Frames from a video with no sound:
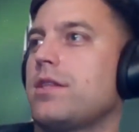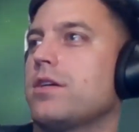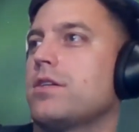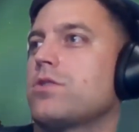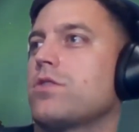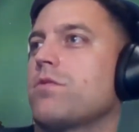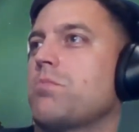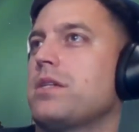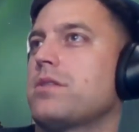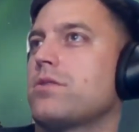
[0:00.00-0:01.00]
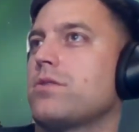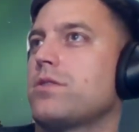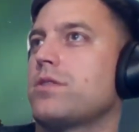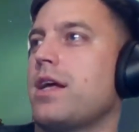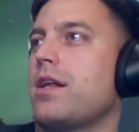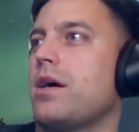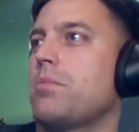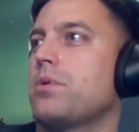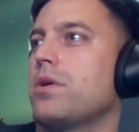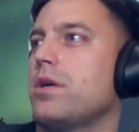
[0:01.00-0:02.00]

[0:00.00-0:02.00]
They're in sort of a pistol setup,